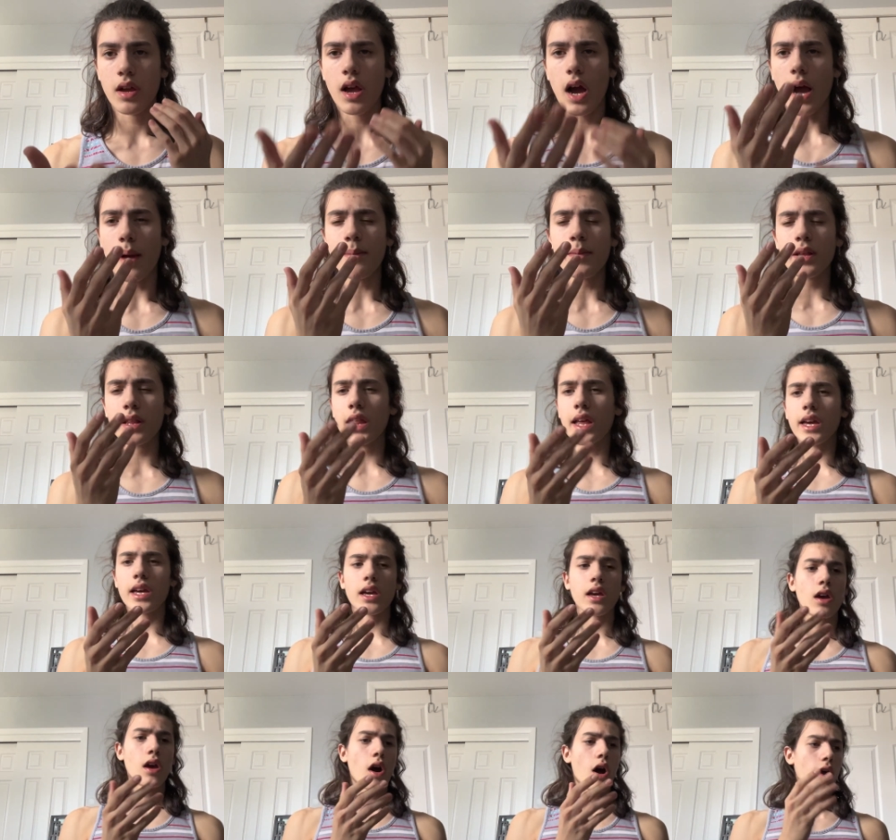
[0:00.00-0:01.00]
I mean, like
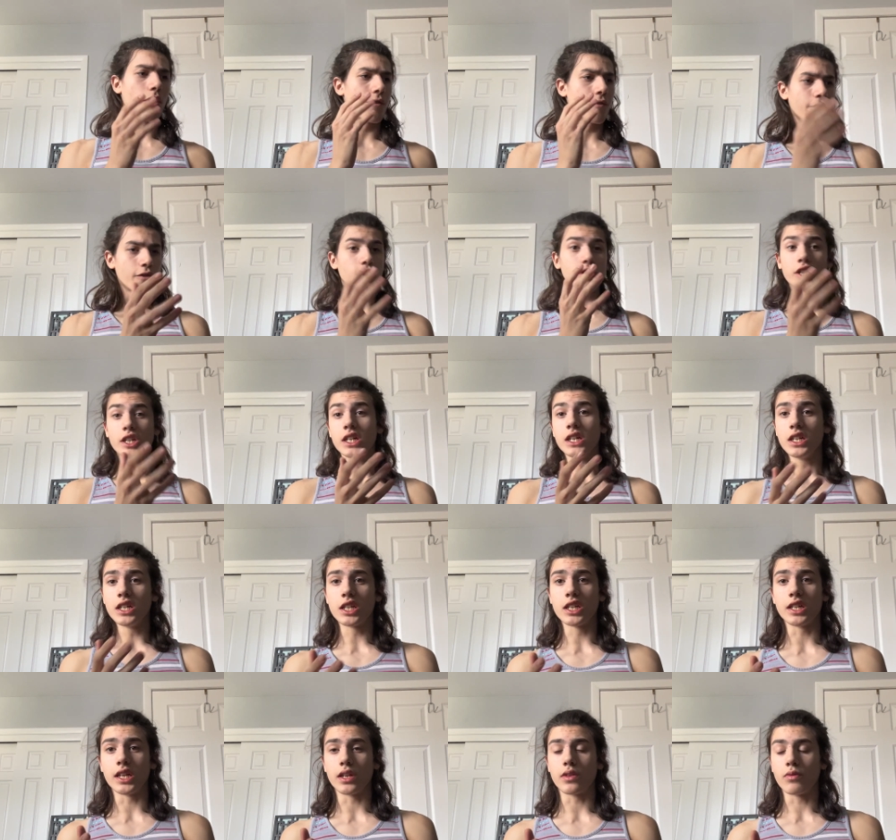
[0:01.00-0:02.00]
our first
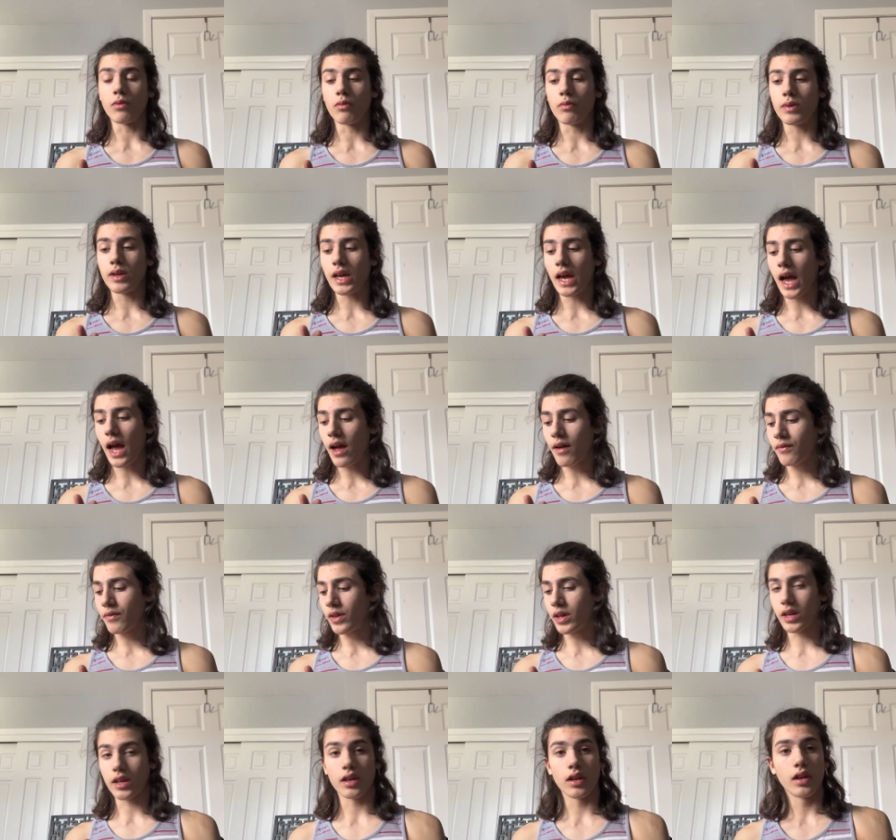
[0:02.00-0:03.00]
instinct when we have
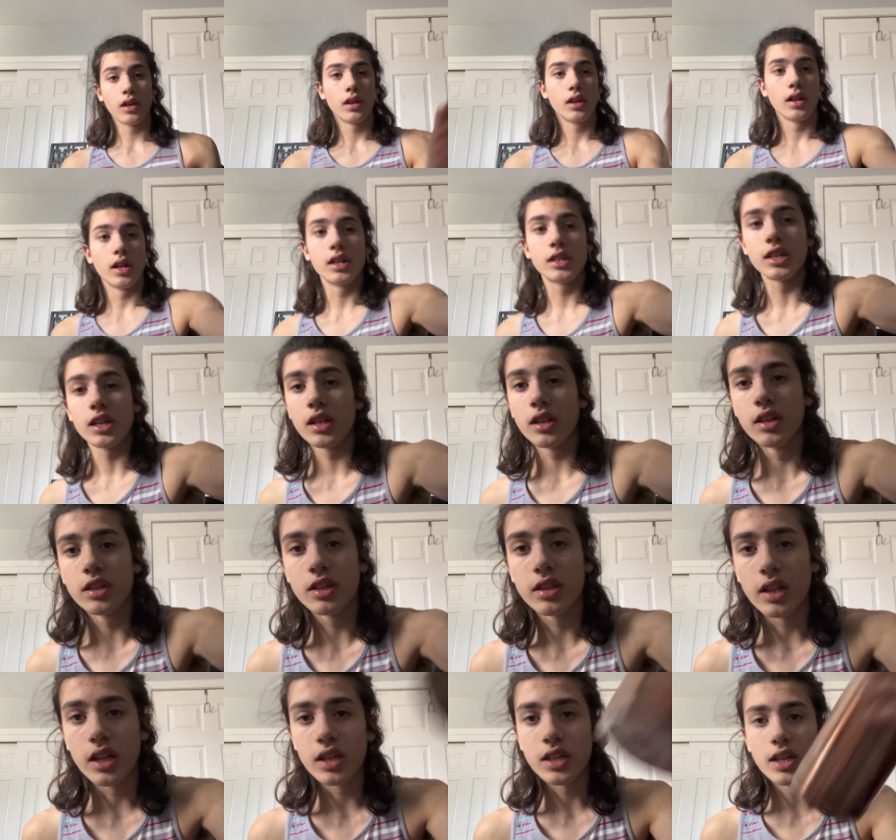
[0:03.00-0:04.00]
like, let's say this,
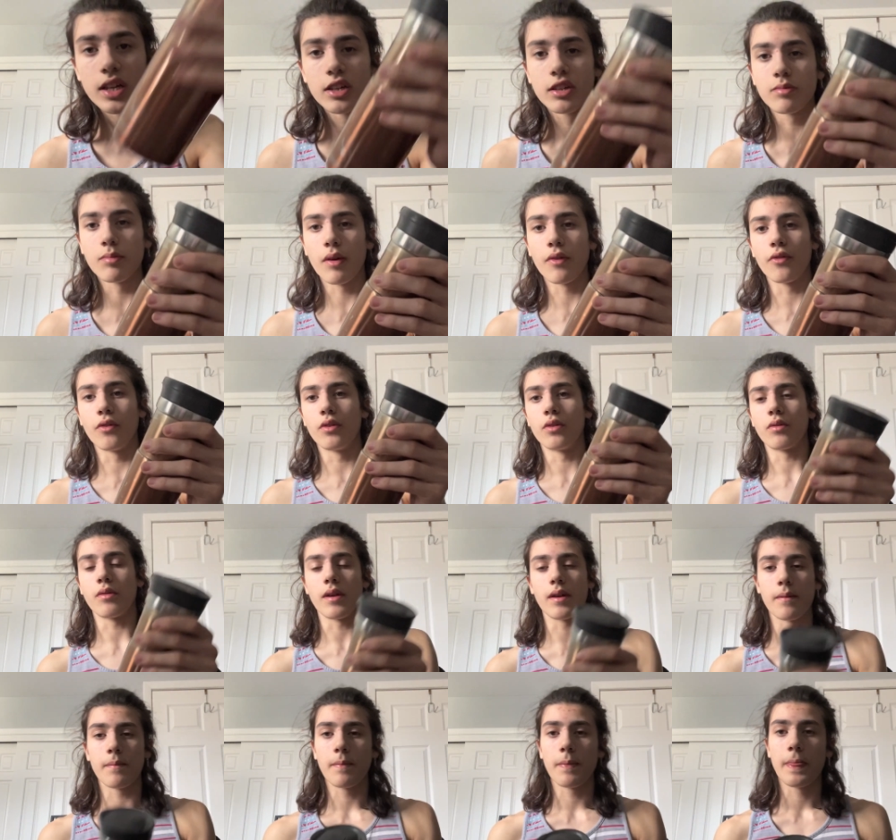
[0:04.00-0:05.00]
let's say this is my phone,
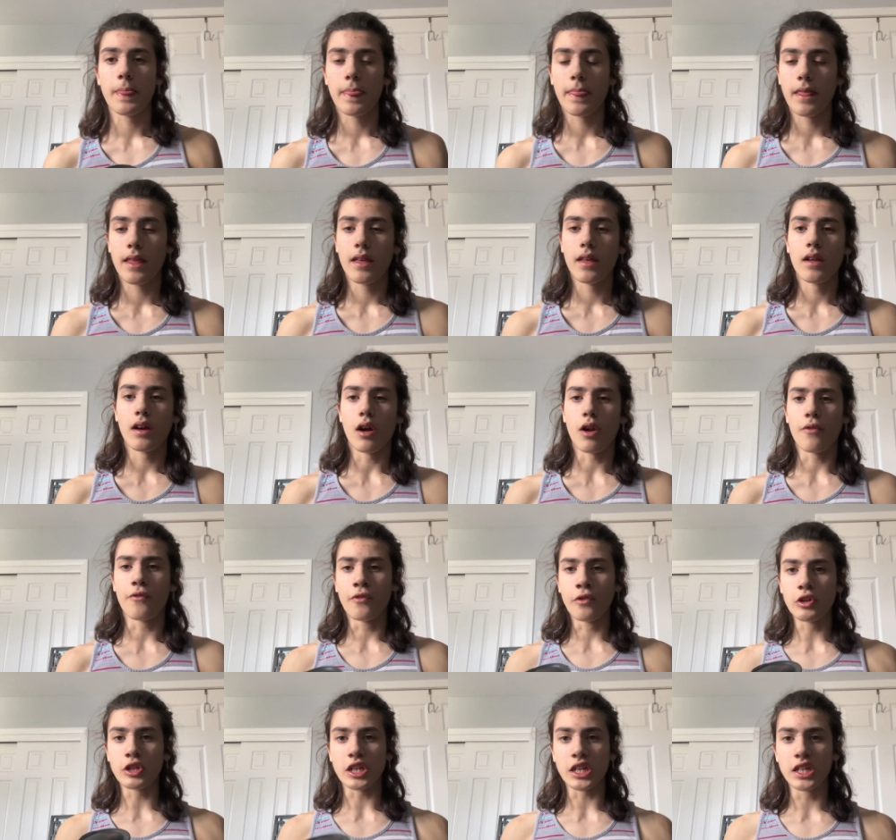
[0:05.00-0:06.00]
right? Our
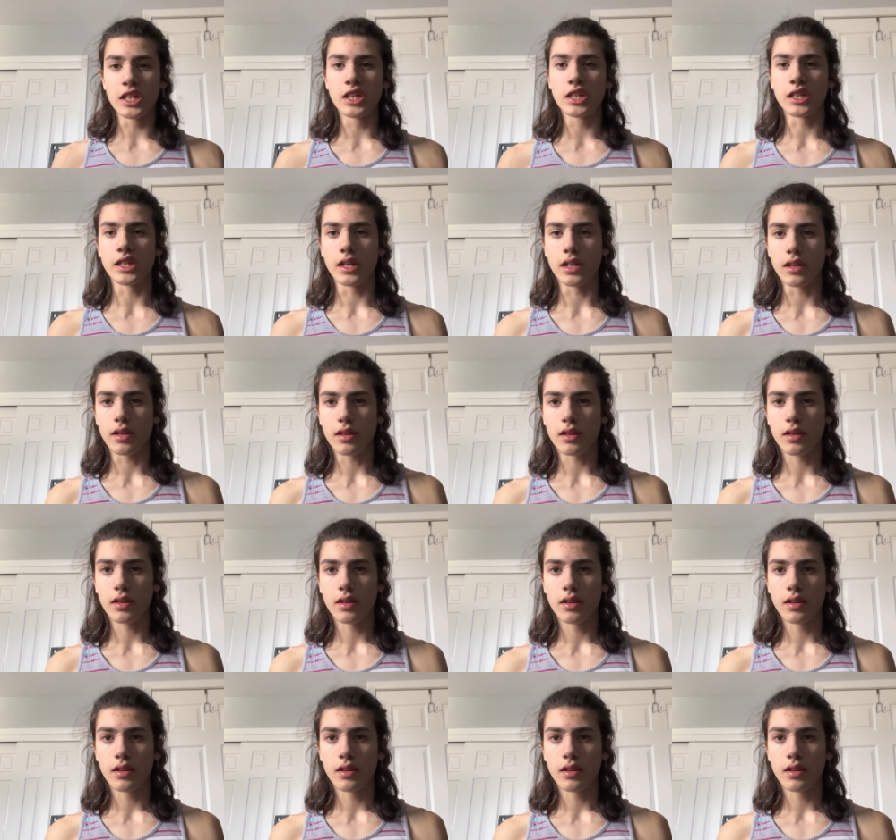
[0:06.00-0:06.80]
first instinct